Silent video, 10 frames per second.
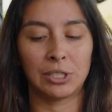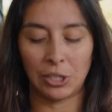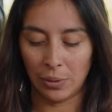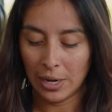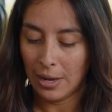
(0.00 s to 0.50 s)

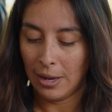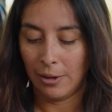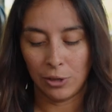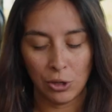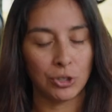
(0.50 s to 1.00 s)
So
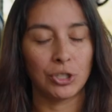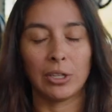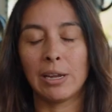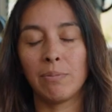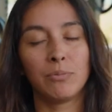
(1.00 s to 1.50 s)

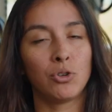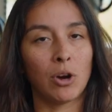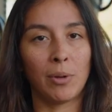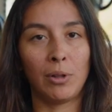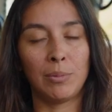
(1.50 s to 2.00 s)
usually
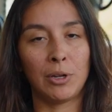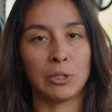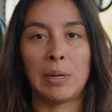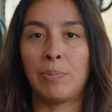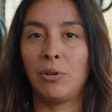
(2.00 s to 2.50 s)
normal in
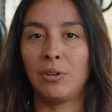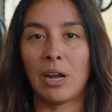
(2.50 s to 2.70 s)
most people,